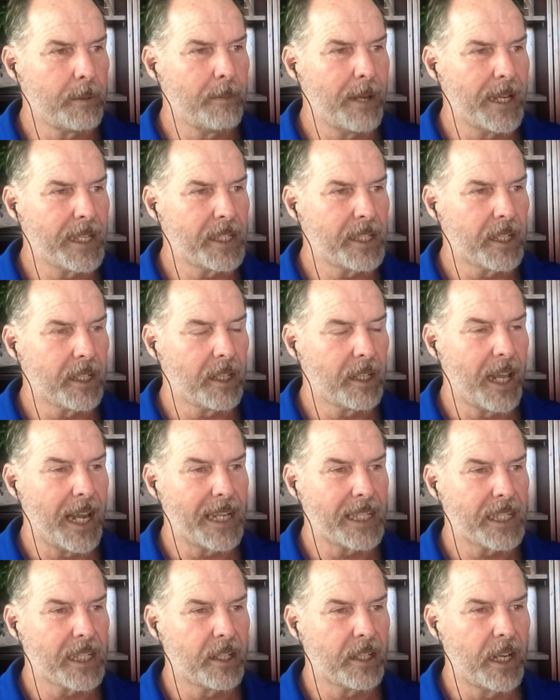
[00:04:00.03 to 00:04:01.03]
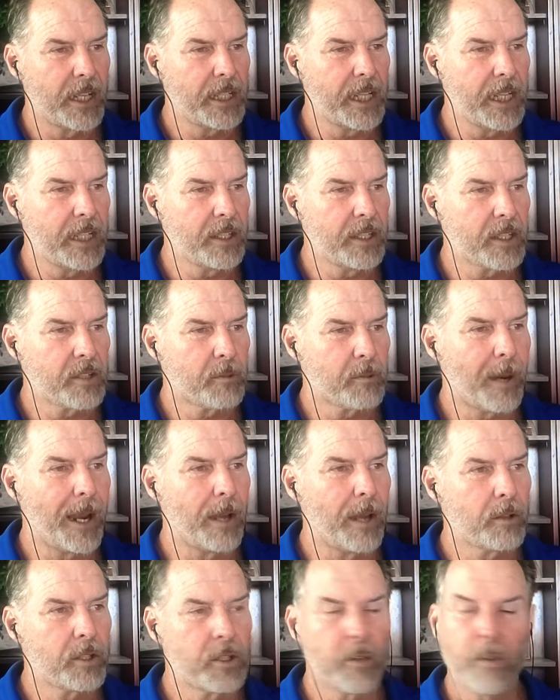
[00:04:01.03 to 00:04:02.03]
be best in class cannot take this
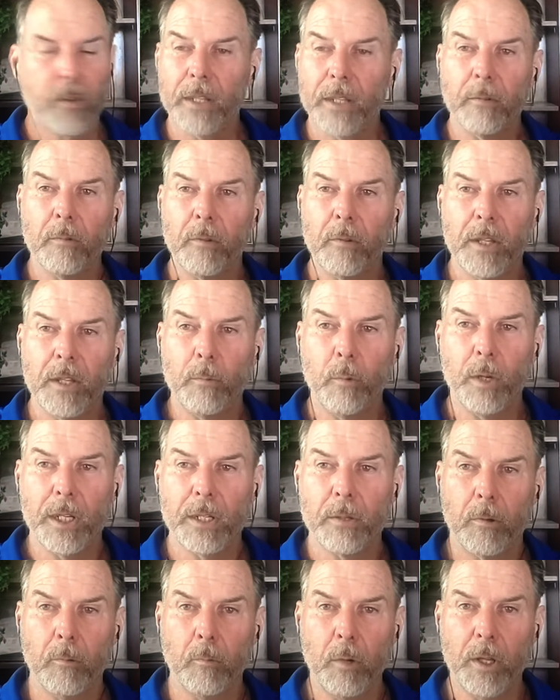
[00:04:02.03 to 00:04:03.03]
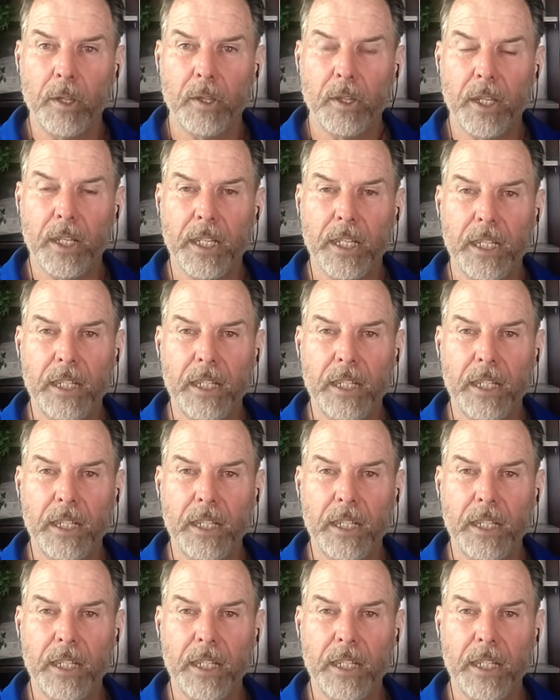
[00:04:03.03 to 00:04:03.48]
route. So they went with an